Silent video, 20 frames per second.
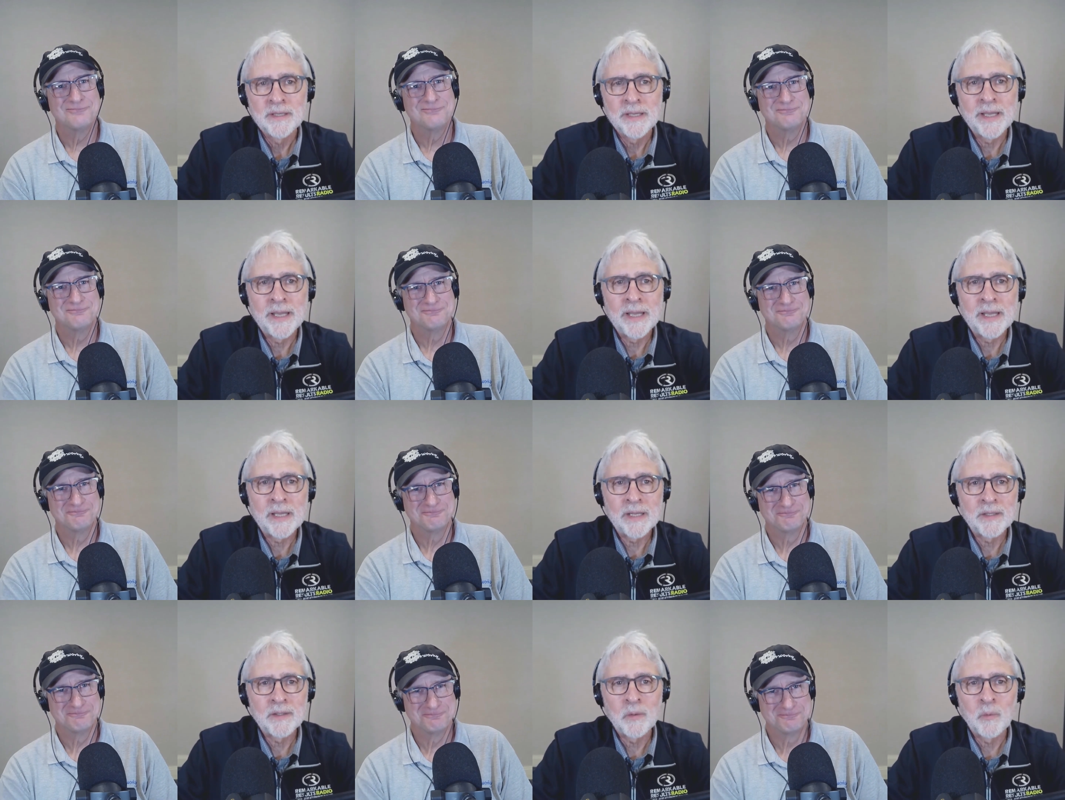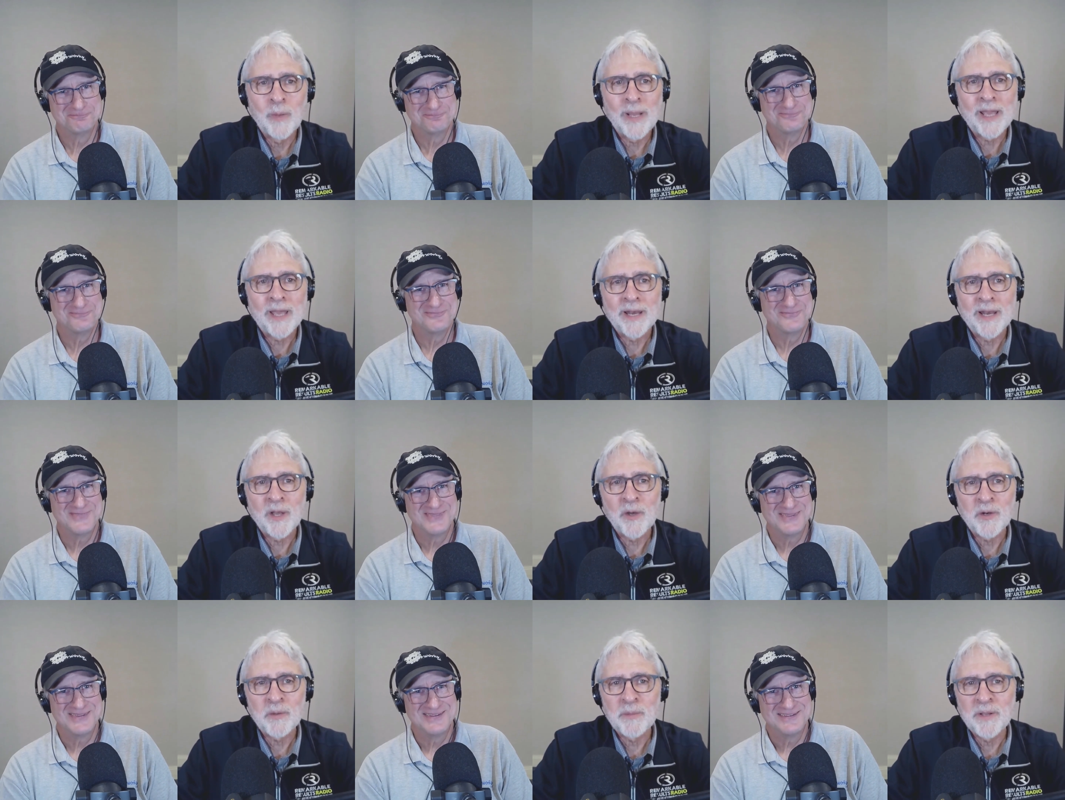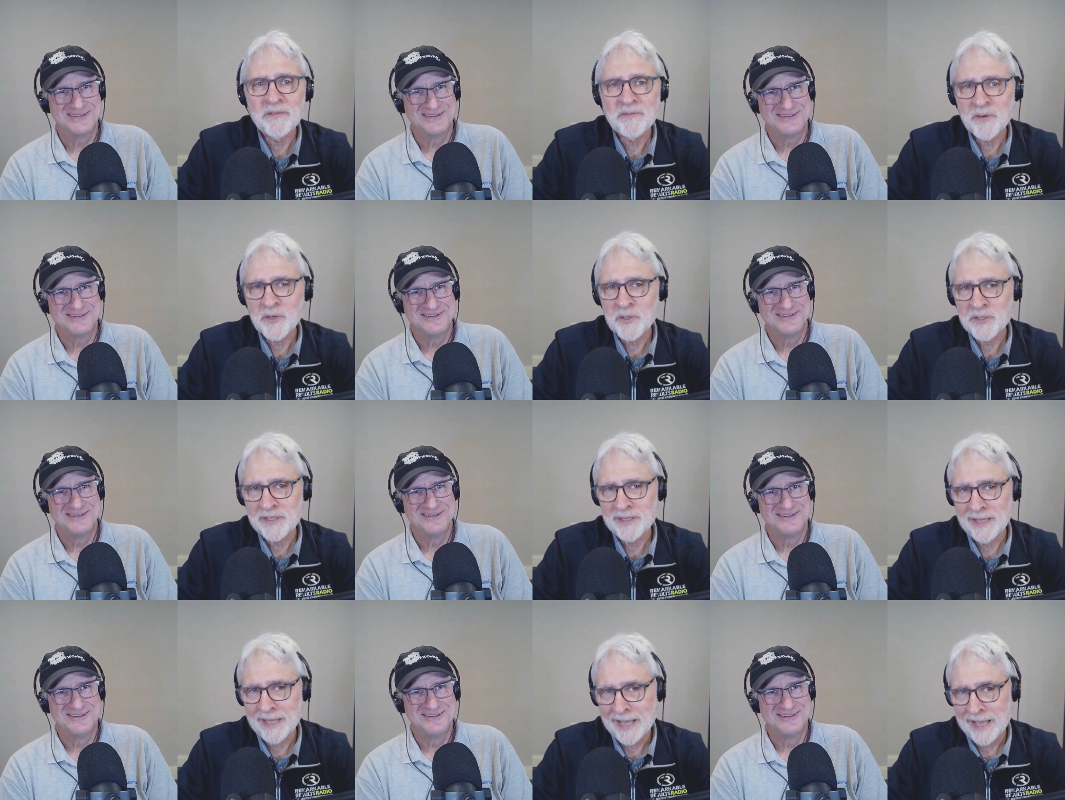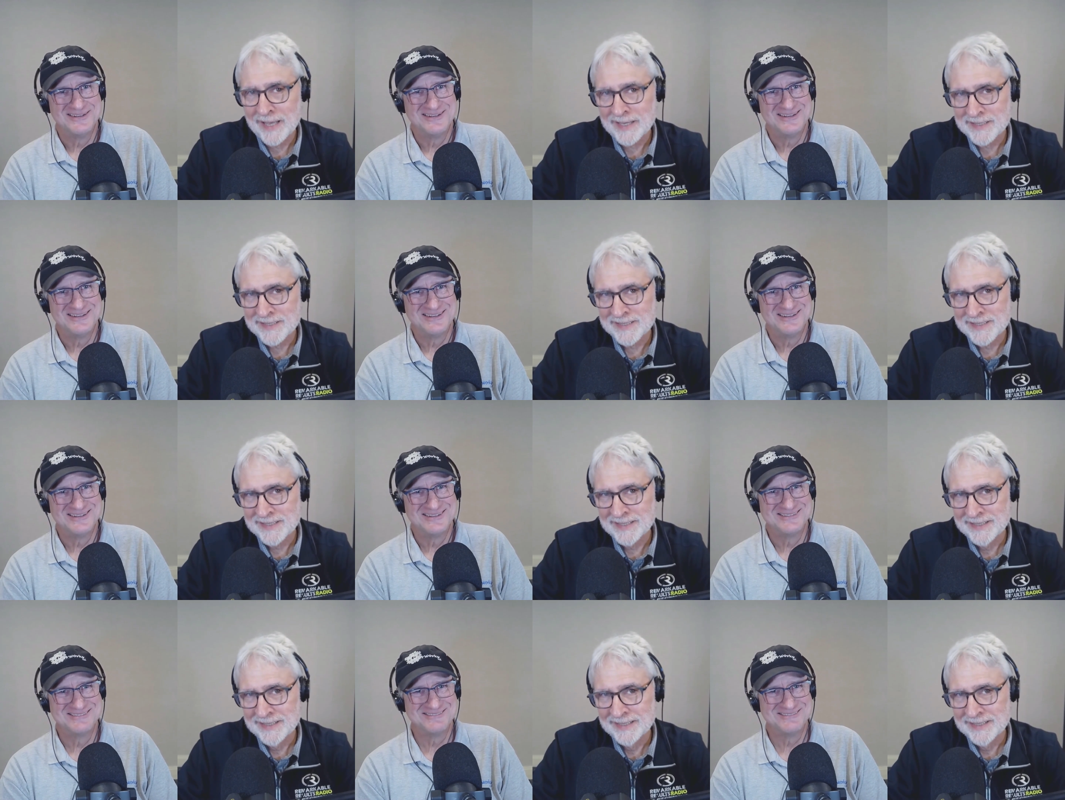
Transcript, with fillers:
Speaker 1: And when can I go to my first class?